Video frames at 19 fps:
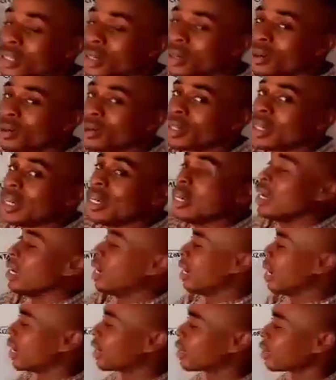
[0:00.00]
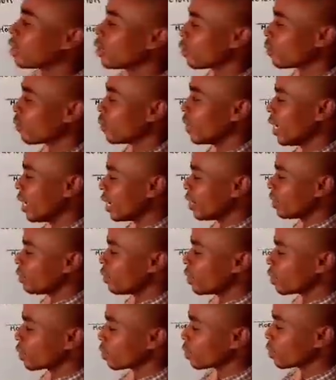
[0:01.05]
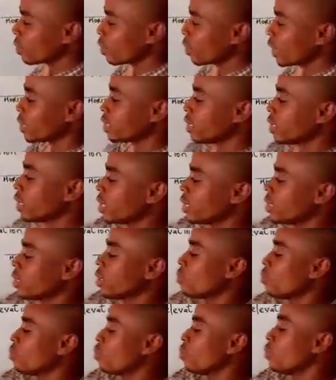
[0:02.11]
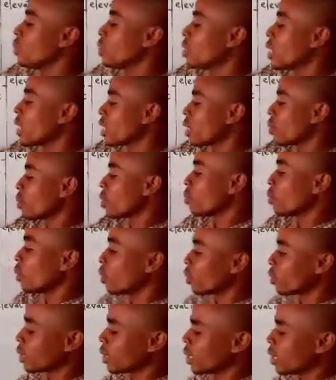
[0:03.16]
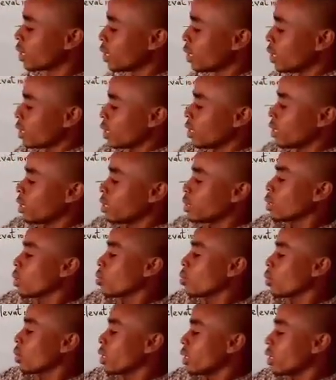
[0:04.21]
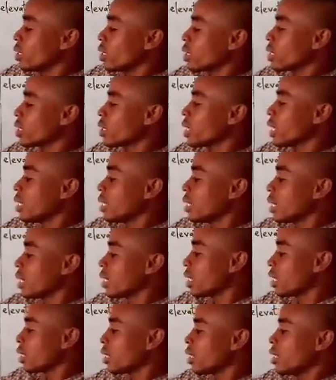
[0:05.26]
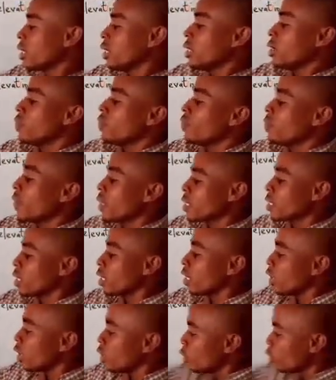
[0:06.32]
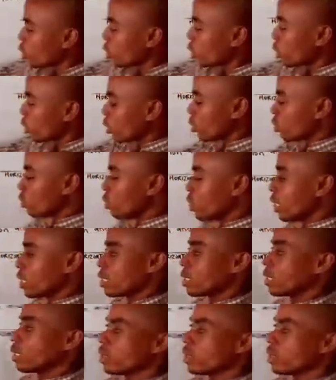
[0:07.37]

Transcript: called angle of elevation. You can see the diagram on the board. This is somebody standing, and then first he looks straight